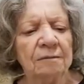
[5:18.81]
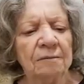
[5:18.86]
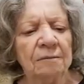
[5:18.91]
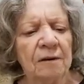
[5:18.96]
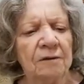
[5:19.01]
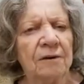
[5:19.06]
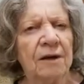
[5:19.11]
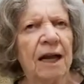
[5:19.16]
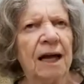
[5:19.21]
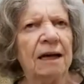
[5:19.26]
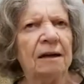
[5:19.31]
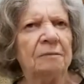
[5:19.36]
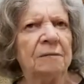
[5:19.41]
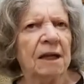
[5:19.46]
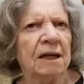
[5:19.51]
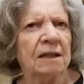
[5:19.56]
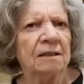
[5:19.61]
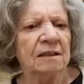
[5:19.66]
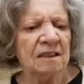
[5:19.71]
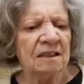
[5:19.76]
name
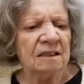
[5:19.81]
that's